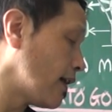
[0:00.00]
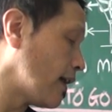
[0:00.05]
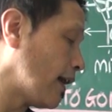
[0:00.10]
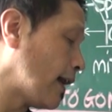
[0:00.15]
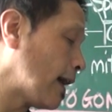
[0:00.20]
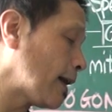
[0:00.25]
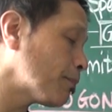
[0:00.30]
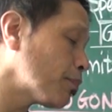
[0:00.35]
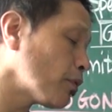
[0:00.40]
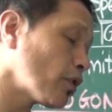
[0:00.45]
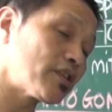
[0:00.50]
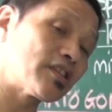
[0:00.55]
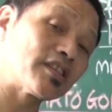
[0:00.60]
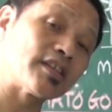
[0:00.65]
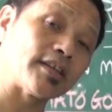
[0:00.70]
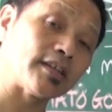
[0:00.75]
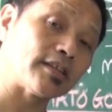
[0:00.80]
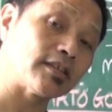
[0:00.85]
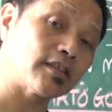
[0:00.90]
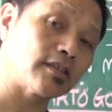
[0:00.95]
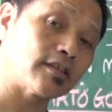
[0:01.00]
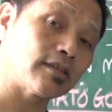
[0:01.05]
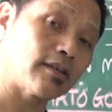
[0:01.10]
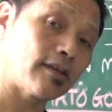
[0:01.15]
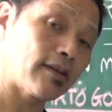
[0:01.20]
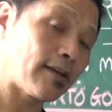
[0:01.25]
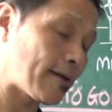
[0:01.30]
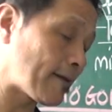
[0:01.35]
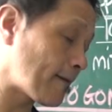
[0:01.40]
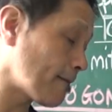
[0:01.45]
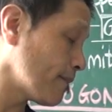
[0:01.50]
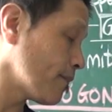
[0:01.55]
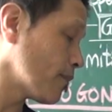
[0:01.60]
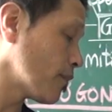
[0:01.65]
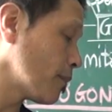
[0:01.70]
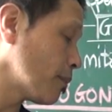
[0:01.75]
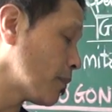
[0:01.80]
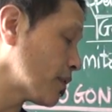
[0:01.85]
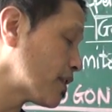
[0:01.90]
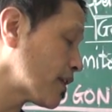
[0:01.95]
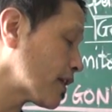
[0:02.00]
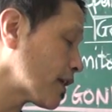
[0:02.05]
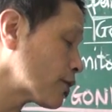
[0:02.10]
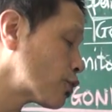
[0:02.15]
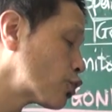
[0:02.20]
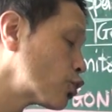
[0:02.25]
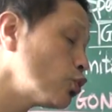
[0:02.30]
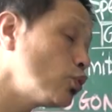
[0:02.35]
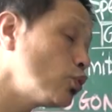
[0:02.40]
haploid cells, but there are